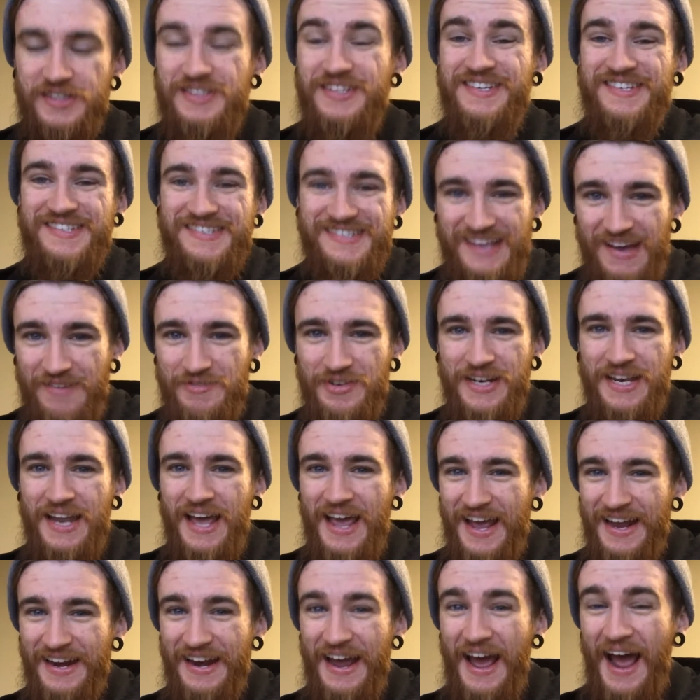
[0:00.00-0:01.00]
to
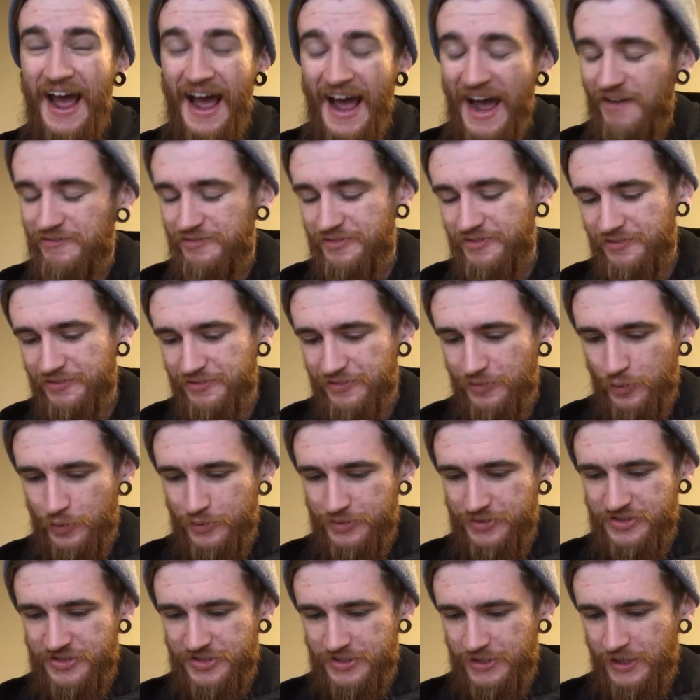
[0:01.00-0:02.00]
7.5
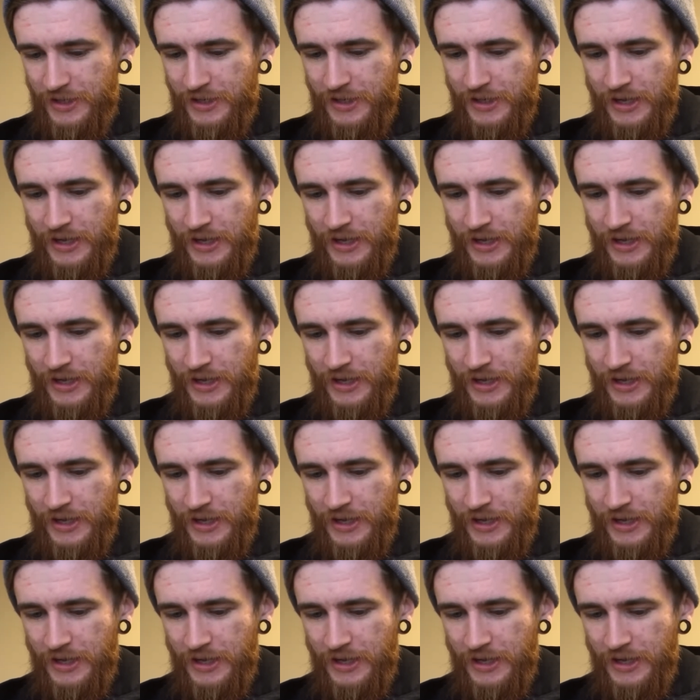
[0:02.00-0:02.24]
volts.